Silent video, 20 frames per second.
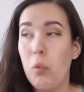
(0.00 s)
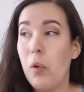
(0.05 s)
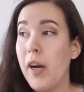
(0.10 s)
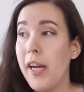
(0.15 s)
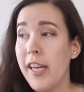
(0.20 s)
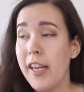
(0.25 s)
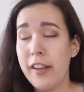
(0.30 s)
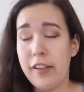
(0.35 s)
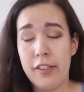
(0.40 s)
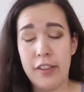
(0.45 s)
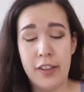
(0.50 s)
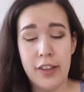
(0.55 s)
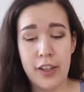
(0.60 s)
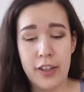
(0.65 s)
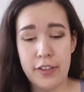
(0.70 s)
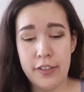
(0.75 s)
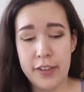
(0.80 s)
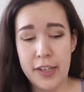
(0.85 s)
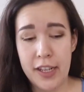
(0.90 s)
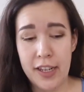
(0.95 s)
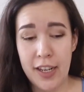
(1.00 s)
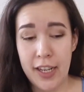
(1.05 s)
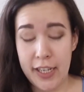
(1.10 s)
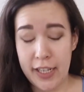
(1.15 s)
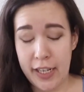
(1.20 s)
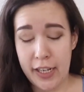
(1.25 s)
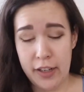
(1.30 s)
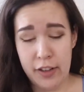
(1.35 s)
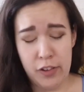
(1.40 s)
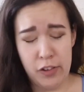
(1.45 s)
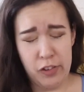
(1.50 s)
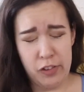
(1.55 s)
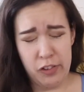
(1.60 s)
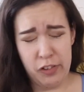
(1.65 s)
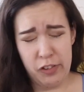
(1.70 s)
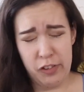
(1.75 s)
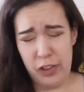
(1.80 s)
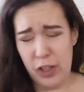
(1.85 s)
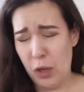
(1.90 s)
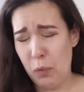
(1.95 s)
Why is it that jet lag gets
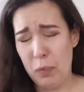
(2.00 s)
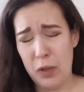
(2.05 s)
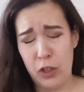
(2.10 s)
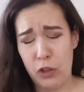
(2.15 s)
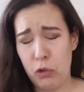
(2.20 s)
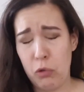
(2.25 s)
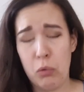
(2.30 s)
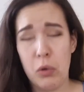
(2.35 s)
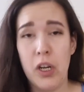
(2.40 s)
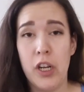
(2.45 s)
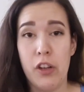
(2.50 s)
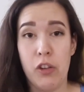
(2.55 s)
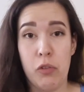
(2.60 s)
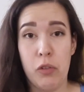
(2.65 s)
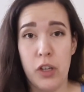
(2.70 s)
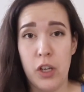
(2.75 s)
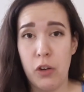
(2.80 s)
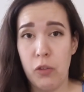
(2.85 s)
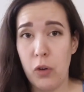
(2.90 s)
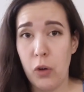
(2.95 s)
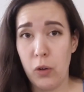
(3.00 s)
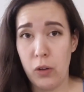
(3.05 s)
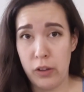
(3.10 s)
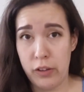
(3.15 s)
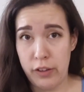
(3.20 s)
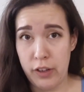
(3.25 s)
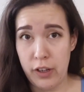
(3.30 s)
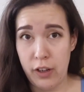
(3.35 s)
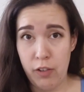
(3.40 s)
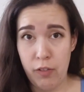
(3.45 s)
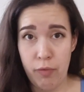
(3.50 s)
so much worse when you're older?